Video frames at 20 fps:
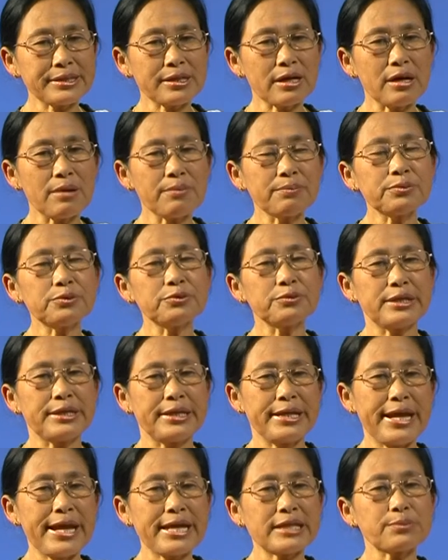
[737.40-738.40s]
come to the
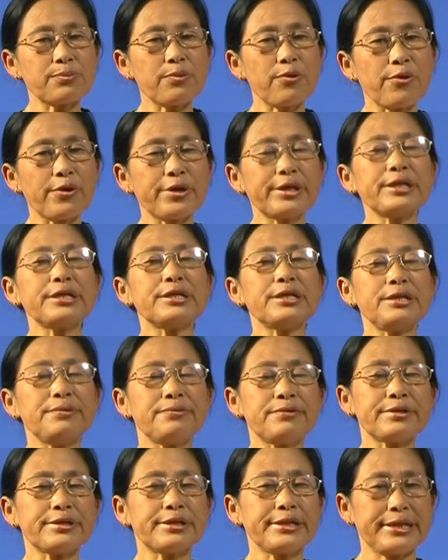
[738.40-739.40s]
next point,
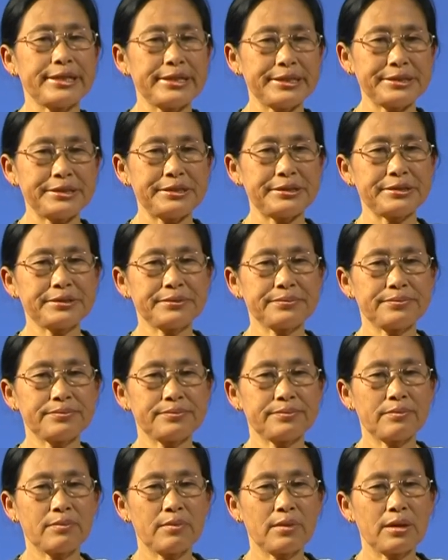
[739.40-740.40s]
river terraces.
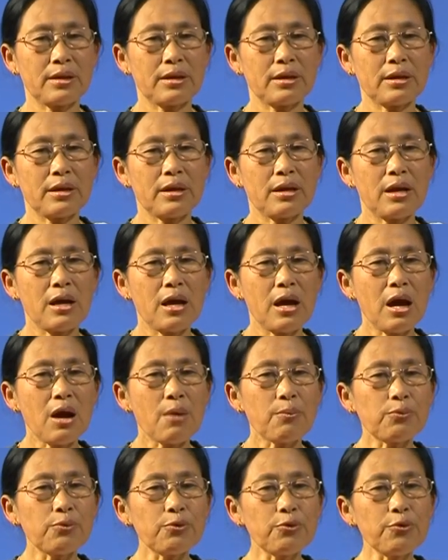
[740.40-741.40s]

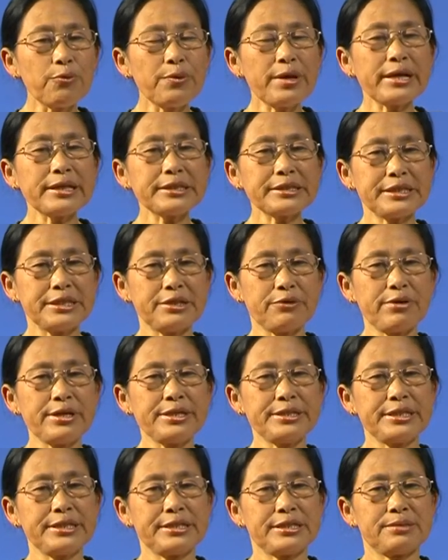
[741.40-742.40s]
Fluvial
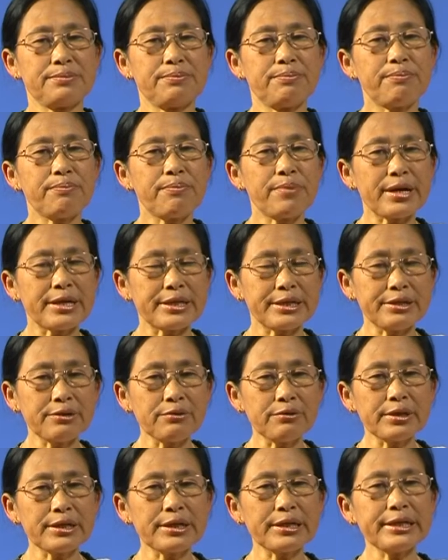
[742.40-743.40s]
sequences,
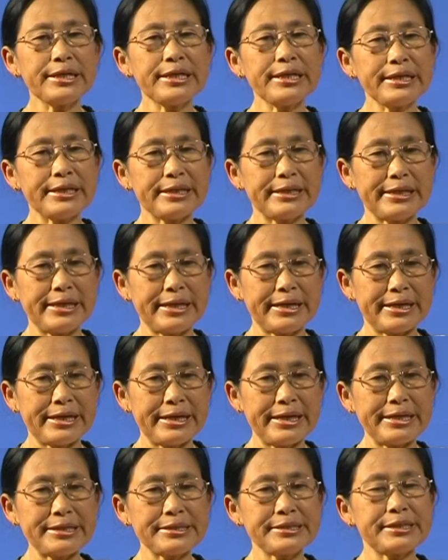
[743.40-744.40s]
particularly
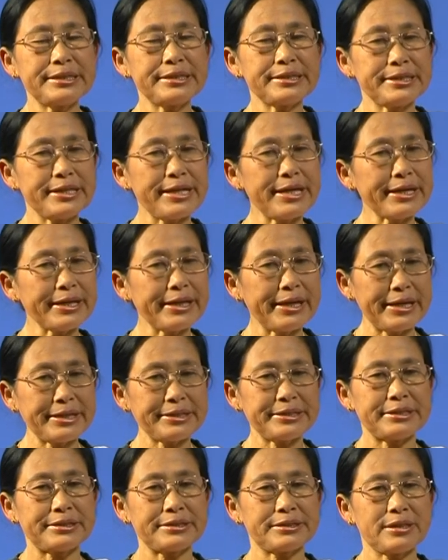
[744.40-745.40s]
terrace
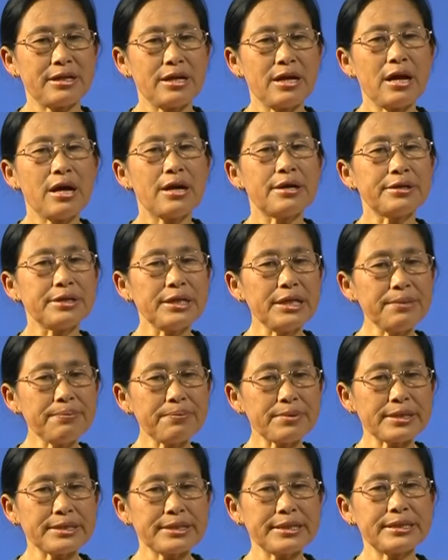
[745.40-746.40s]
staircases,
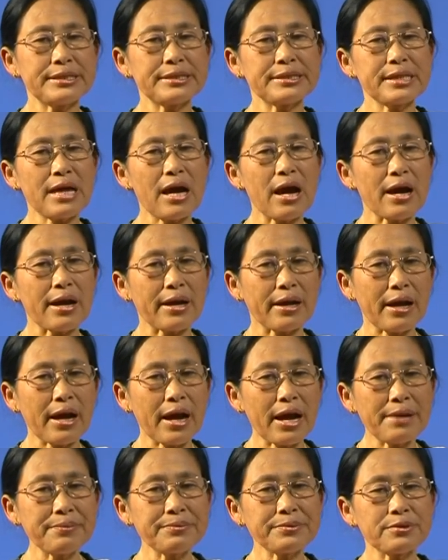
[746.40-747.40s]
represents
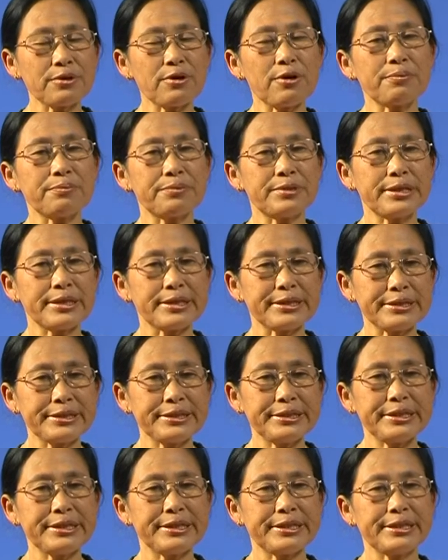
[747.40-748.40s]
archives of
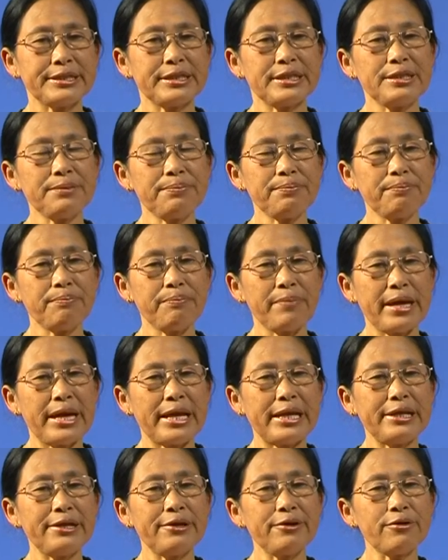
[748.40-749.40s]
tertiary
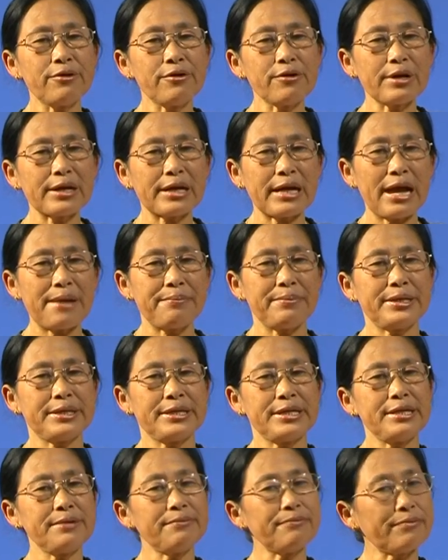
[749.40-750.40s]

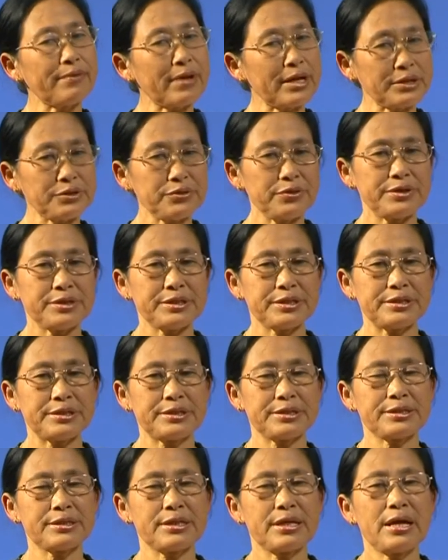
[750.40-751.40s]
paleoclimatic
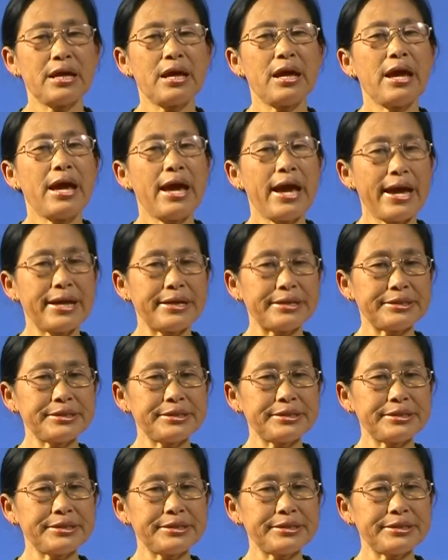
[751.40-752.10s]
fluctuations and